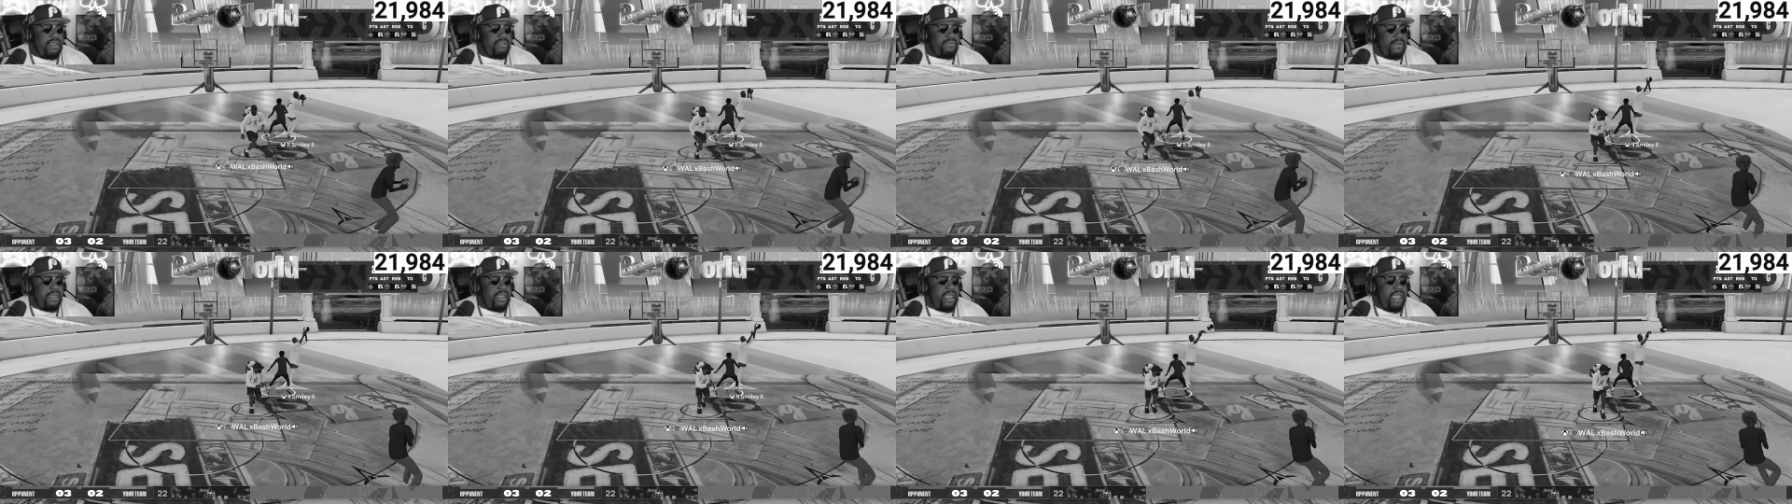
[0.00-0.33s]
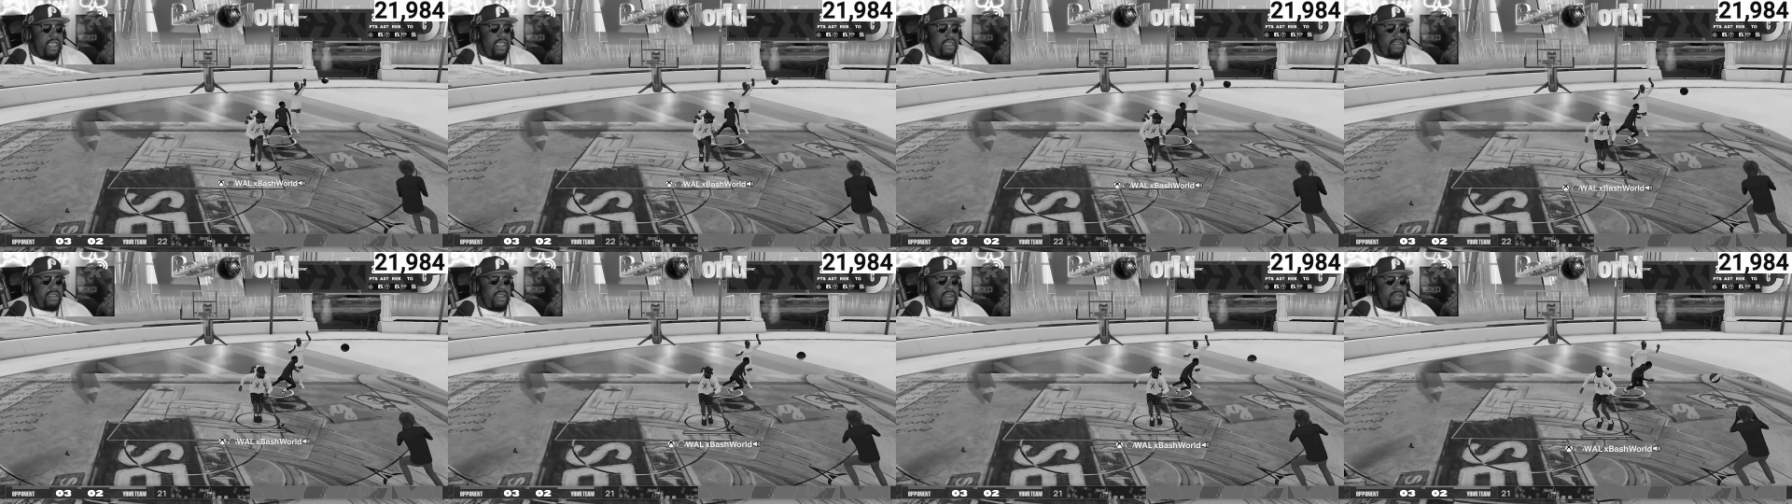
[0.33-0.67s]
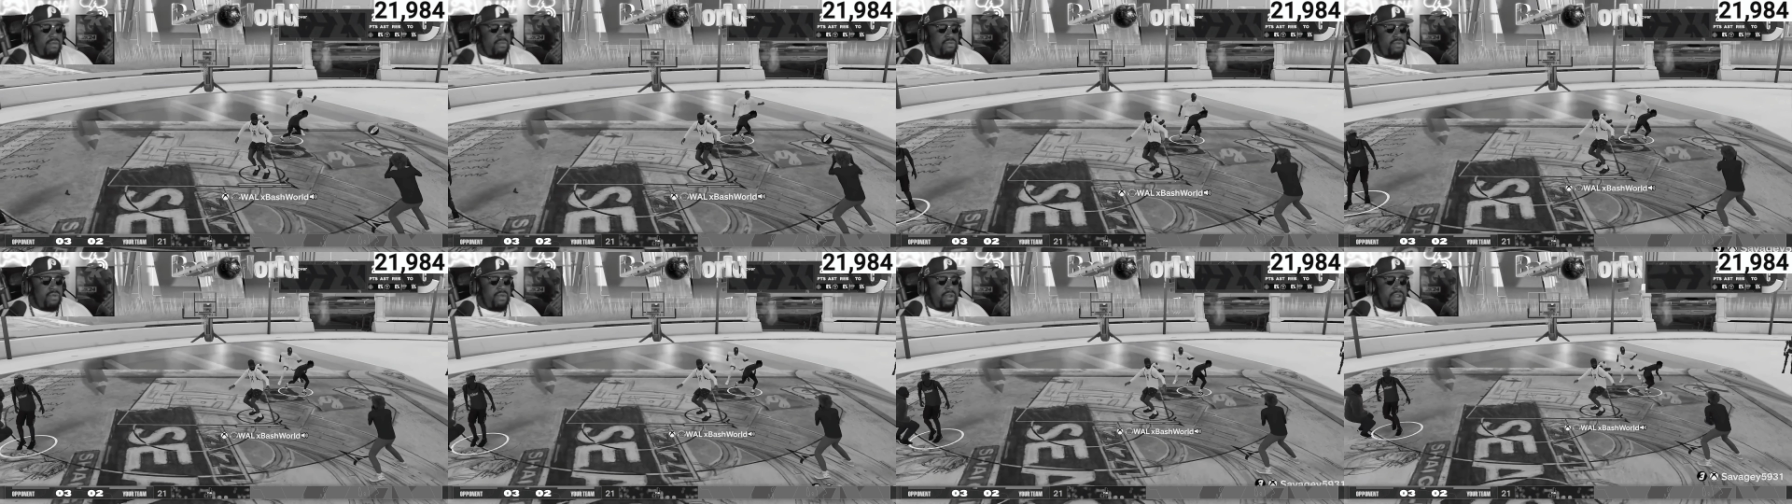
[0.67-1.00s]
That's me. I ain't think
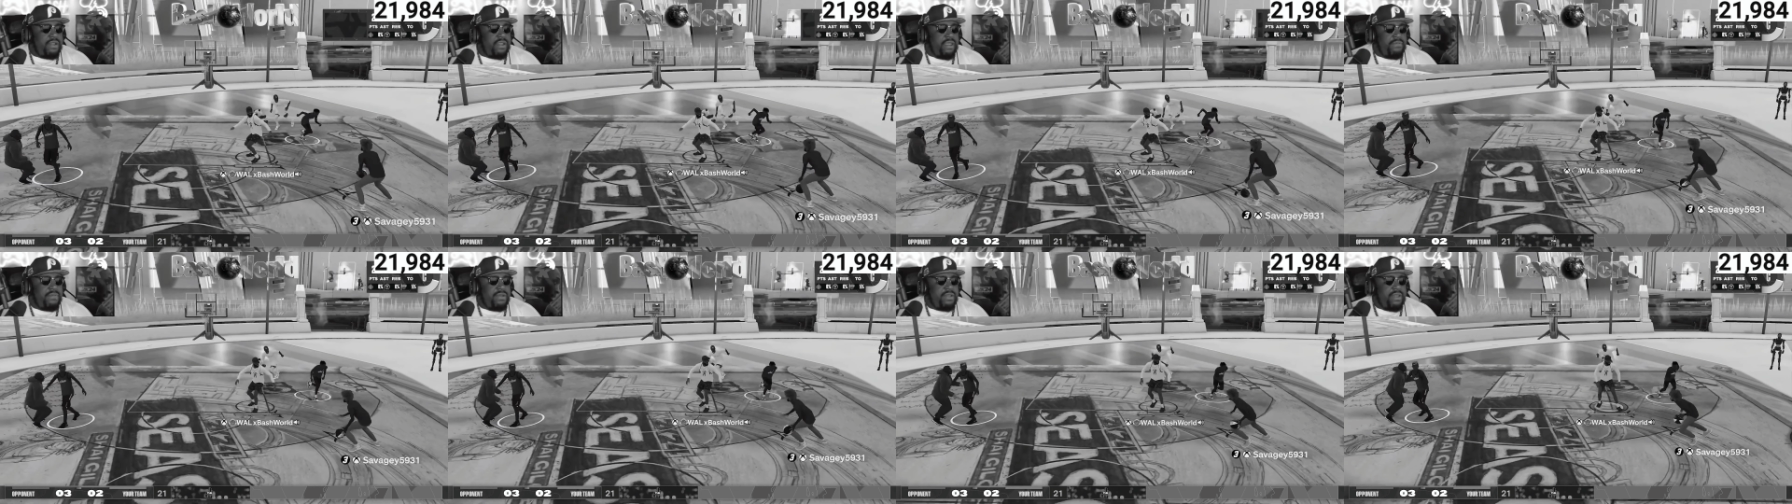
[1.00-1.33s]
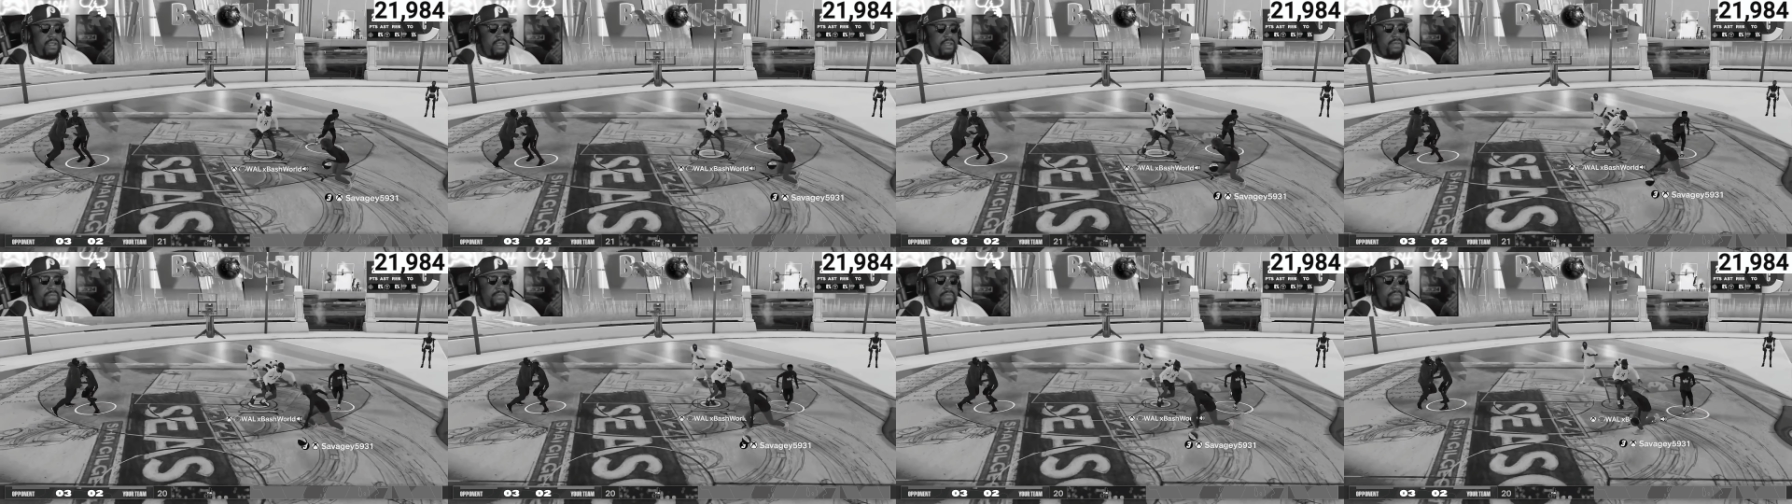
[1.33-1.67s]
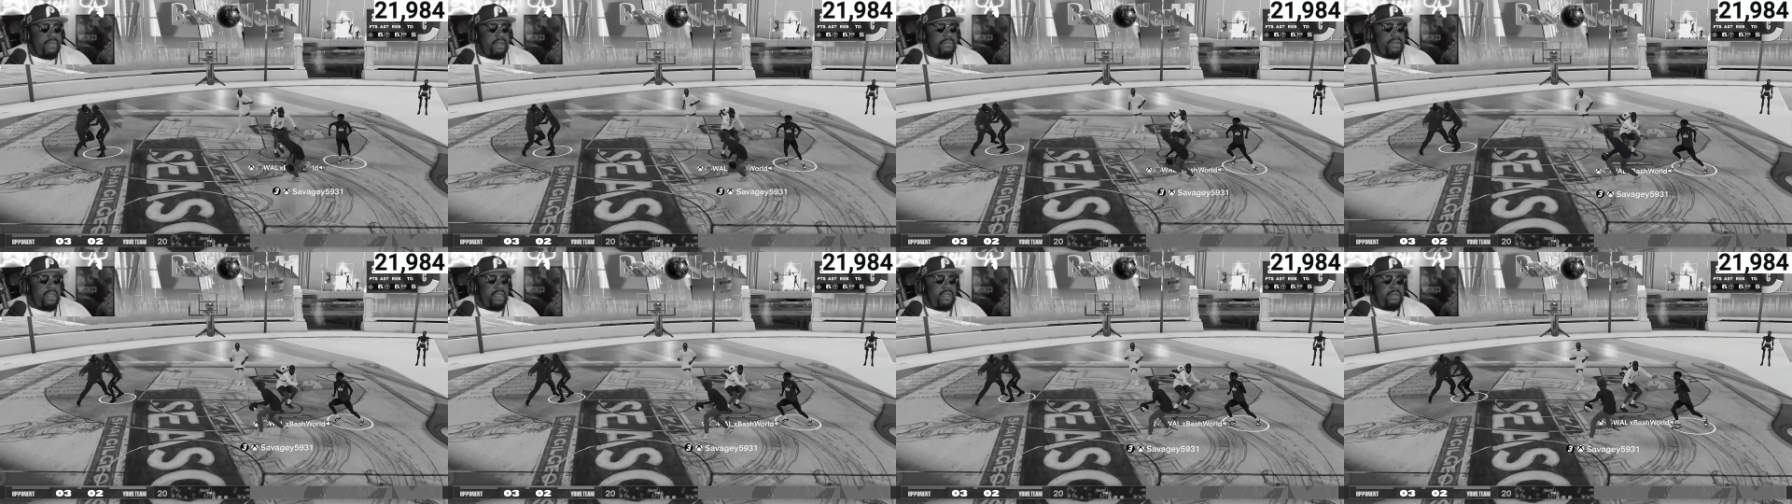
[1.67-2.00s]
they was on that type of time.
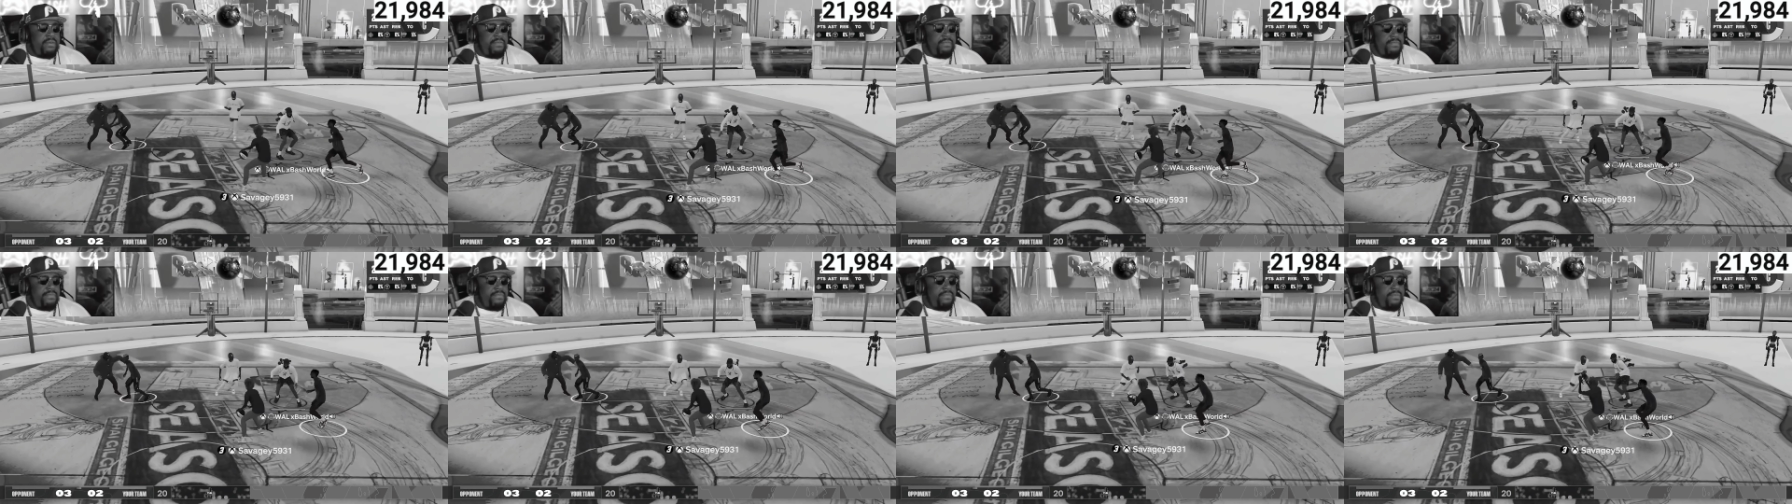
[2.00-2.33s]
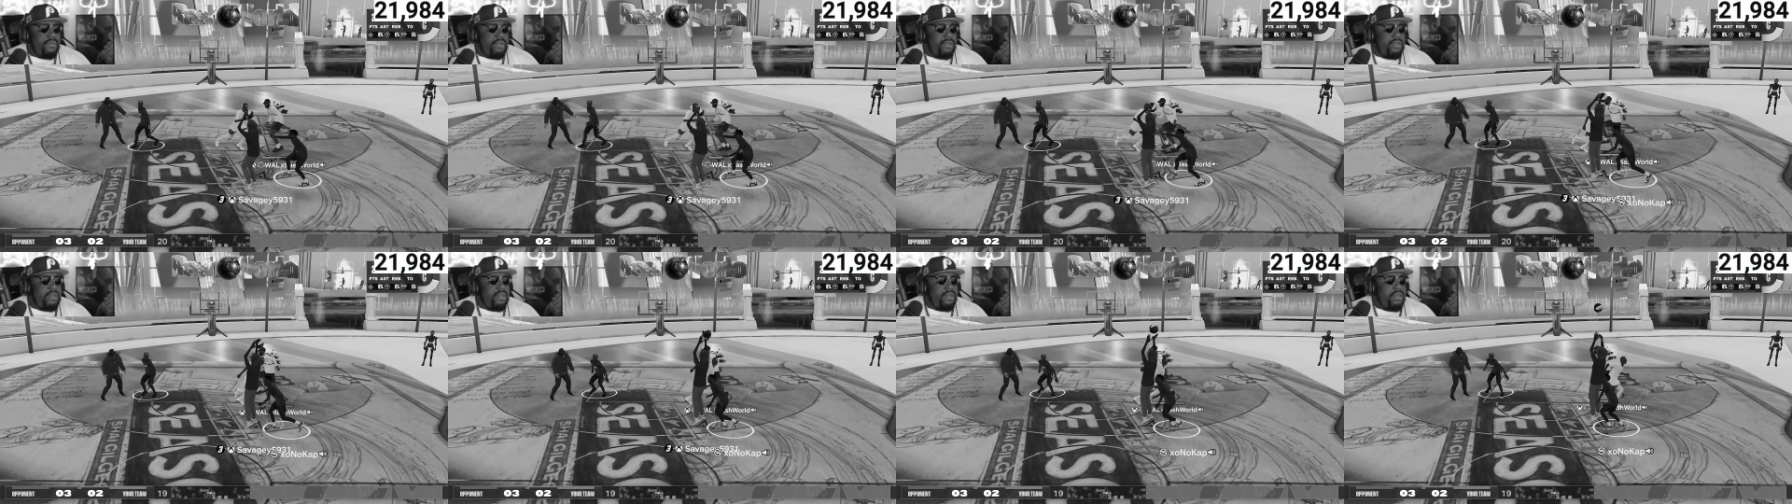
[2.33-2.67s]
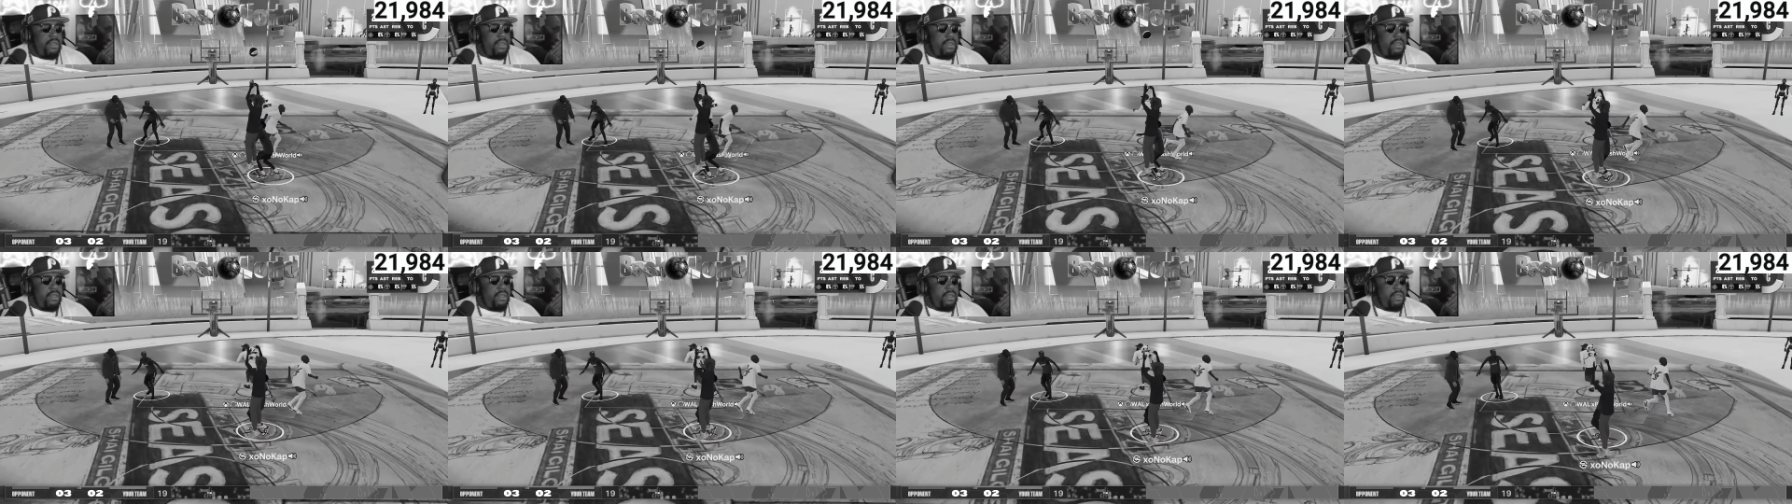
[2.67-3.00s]
My bad. Mirror,
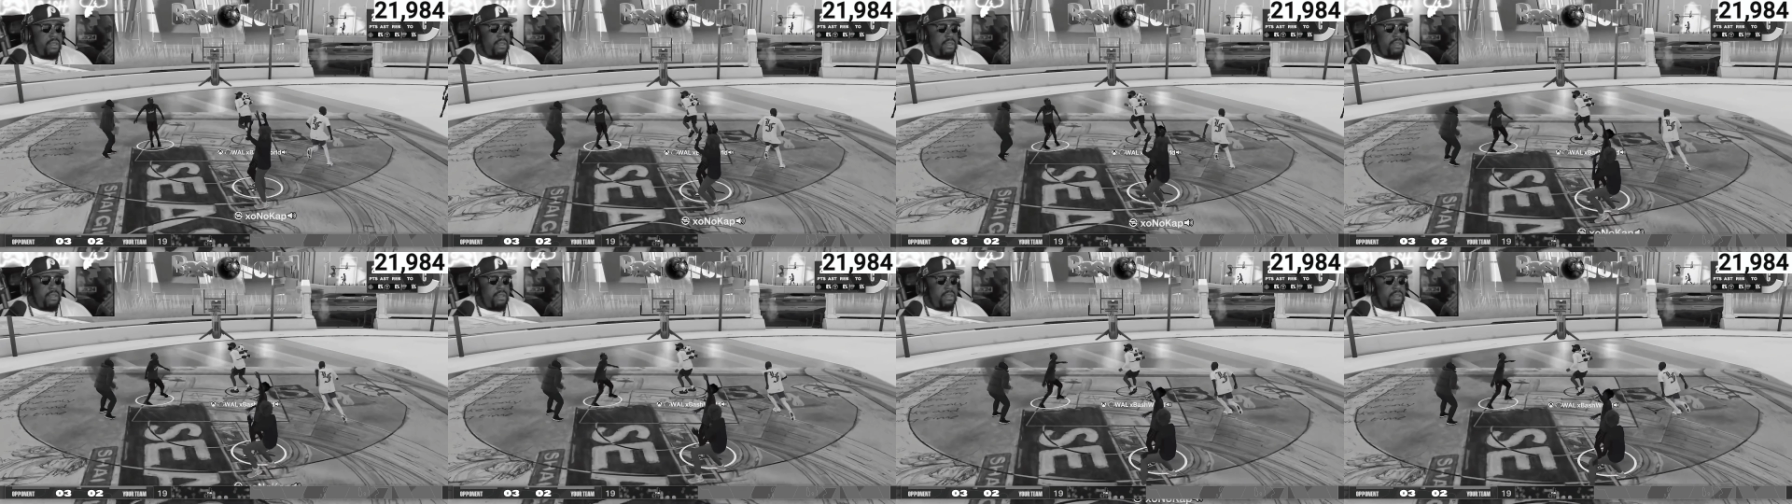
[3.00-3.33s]
mirror, mirror.